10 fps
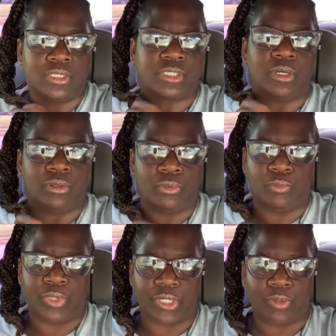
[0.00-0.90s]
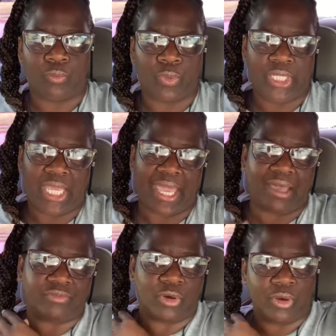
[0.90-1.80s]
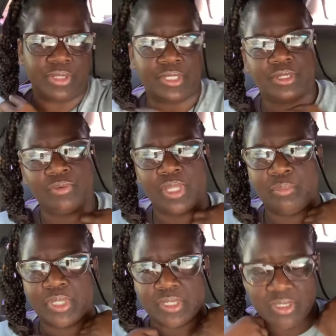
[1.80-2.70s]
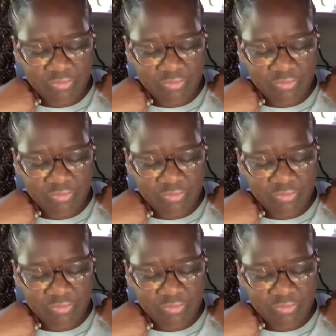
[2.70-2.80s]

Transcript: So we have on the donate button,